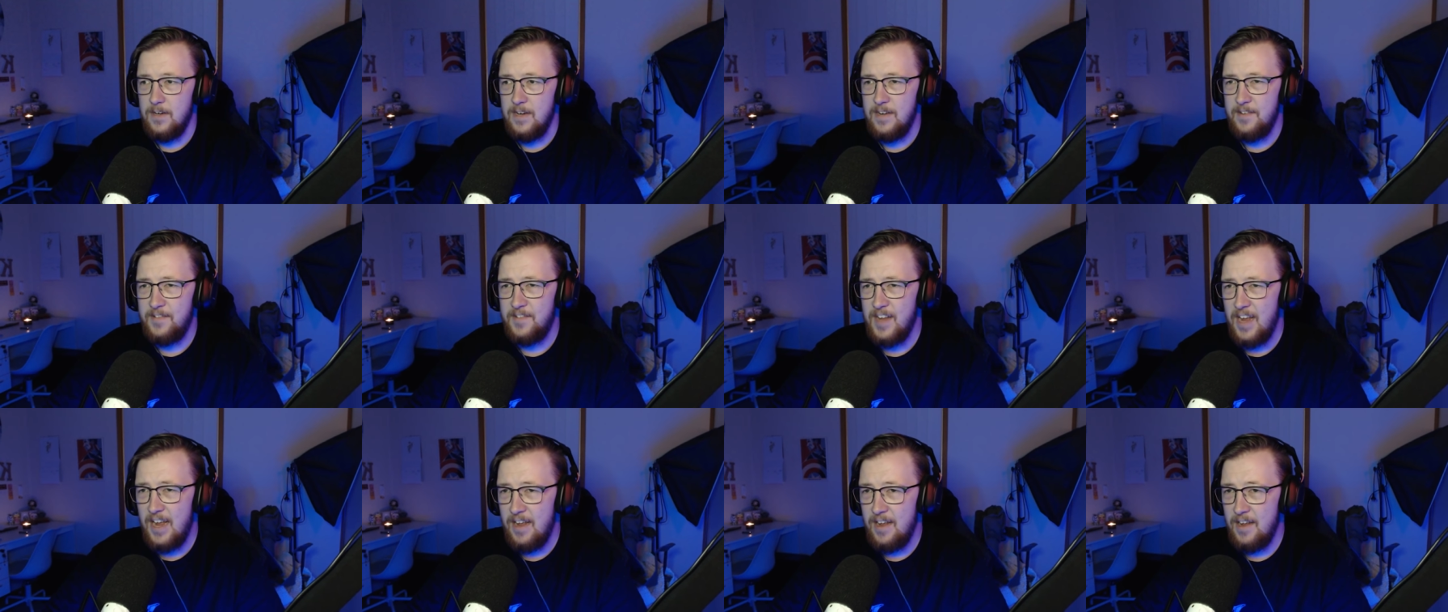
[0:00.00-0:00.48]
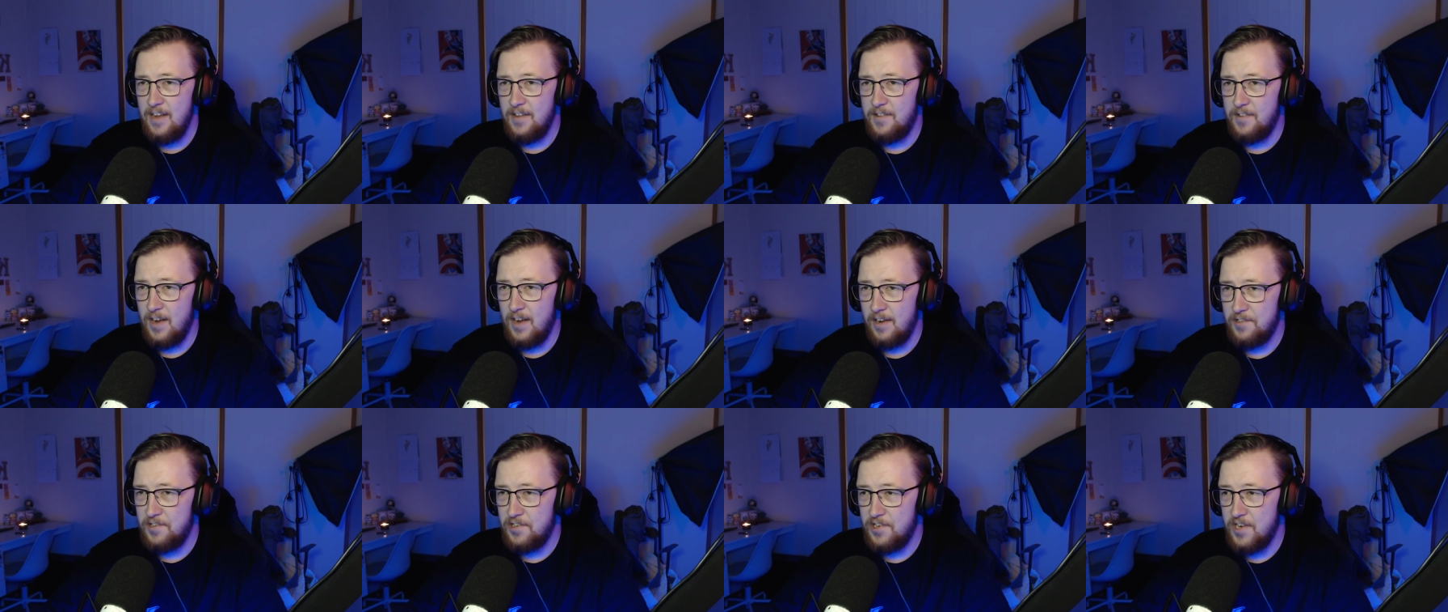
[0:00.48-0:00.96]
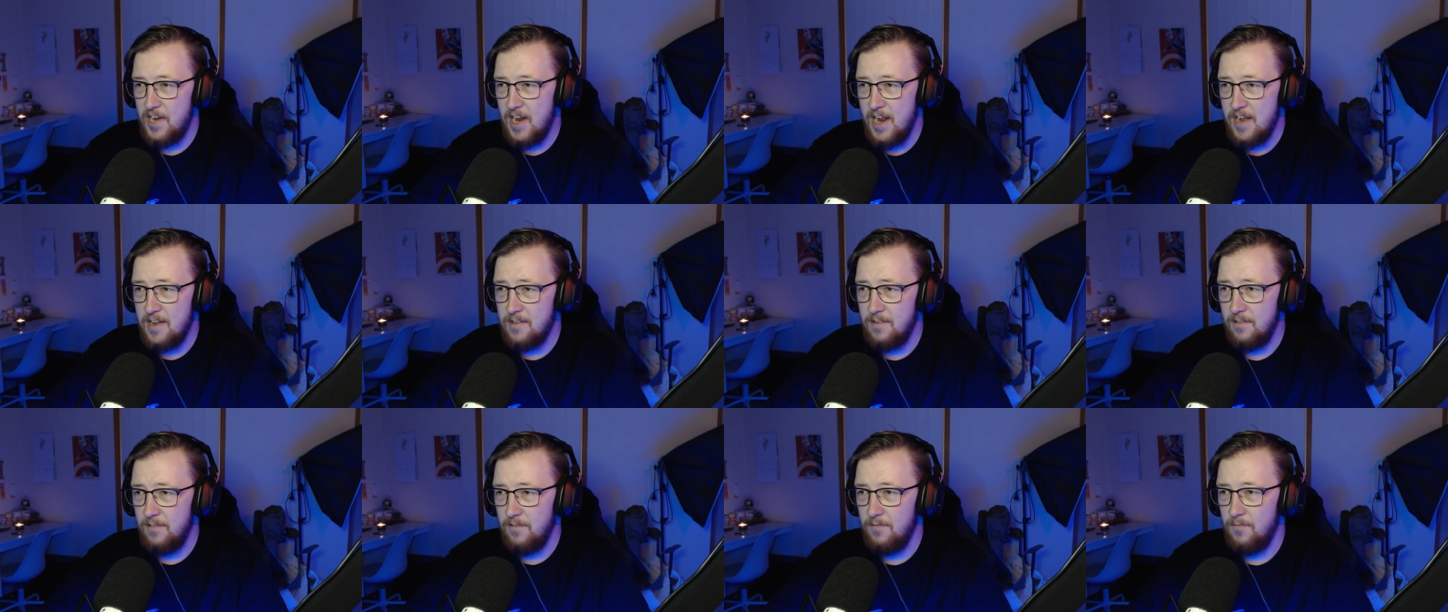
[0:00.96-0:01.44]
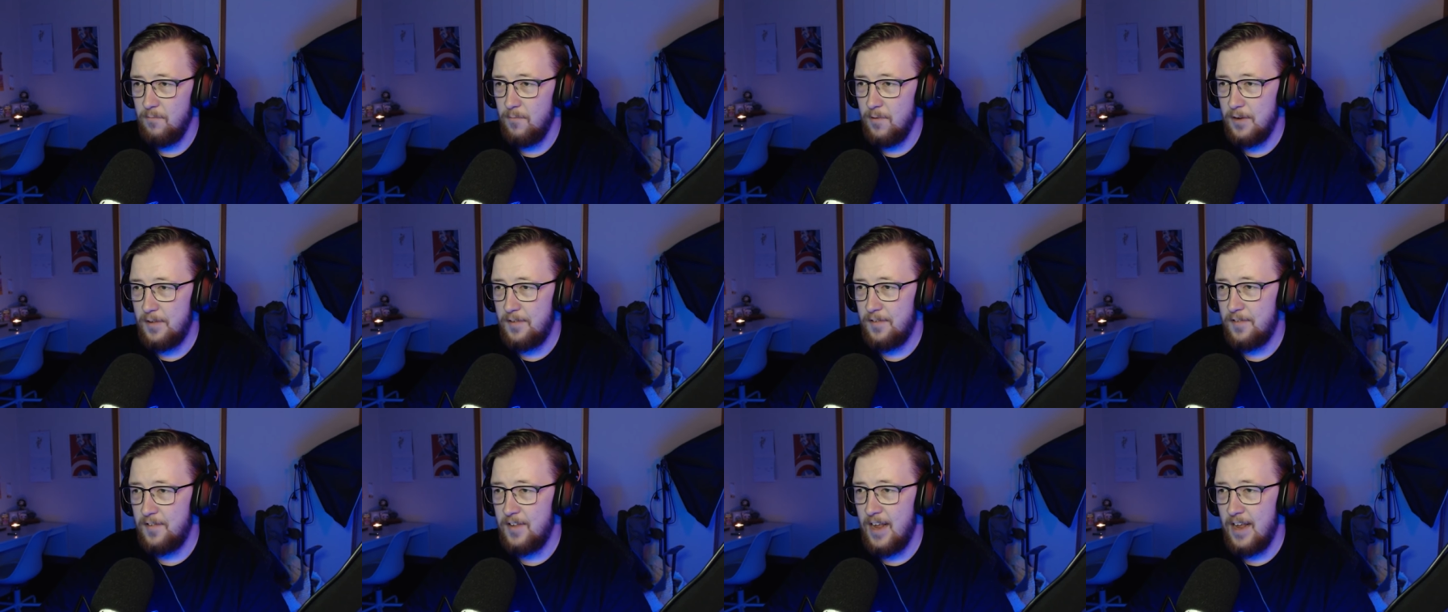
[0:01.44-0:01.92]
Is that a touchdown?
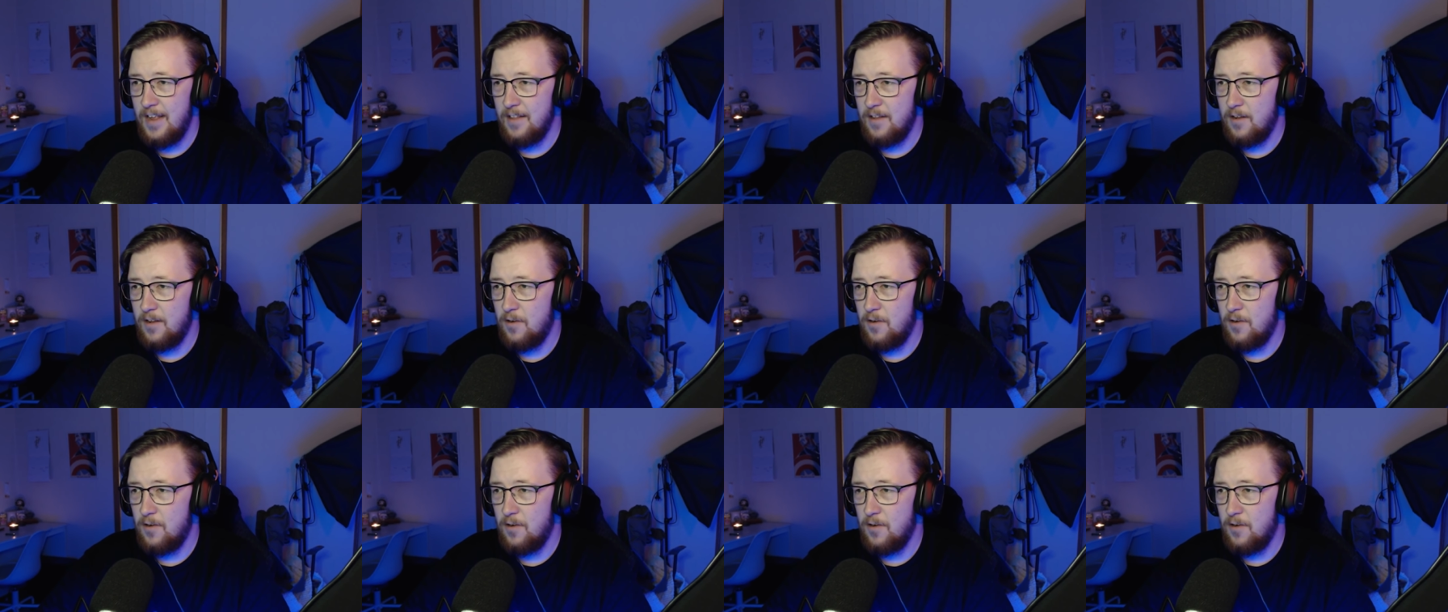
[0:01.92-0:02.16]
What's that